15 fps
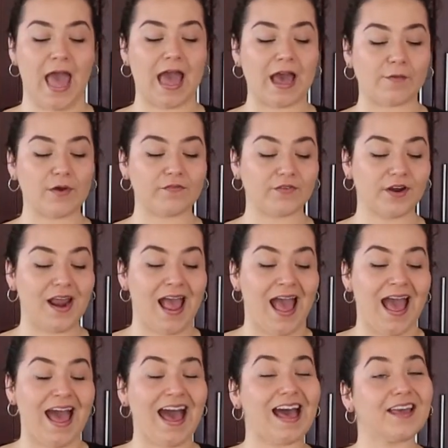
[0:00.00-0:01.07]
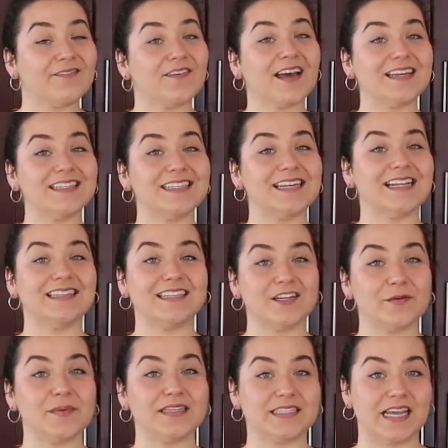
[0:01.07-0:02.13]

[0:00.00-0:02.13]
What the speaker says: However, I find it a little bit